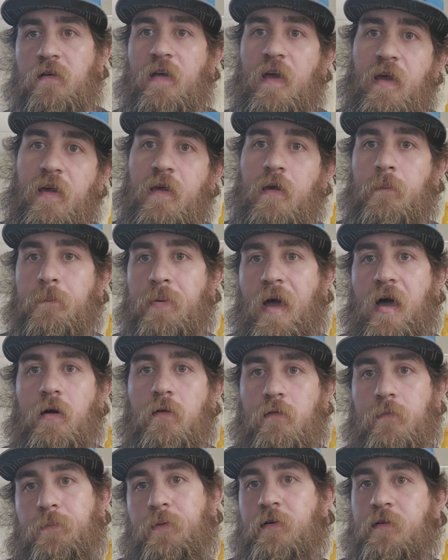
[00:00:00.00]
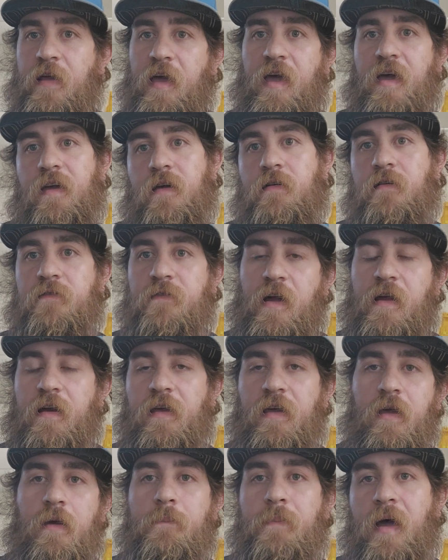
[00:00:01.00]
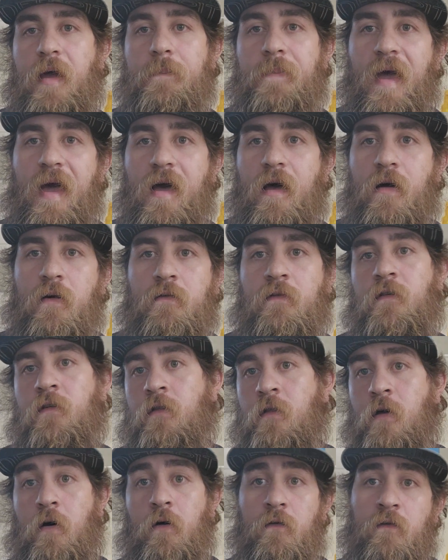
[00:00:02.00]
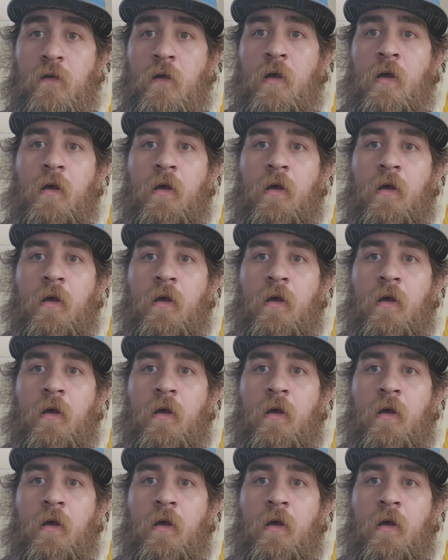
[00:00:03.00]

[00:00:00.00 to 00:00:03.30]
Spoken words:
taking pounds per day and dividing it by pounds, and those